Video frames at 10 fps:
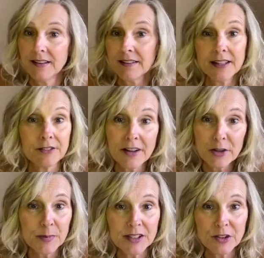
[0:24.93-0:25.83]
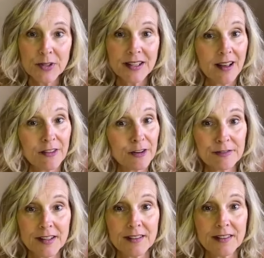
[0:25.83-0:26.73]
They'd rather be doing other
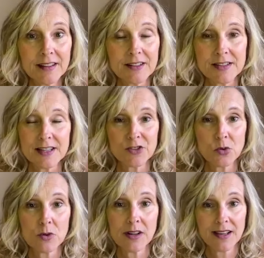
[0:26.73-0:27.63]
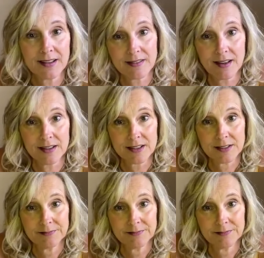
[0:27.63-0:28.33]
fun things. I totally get that.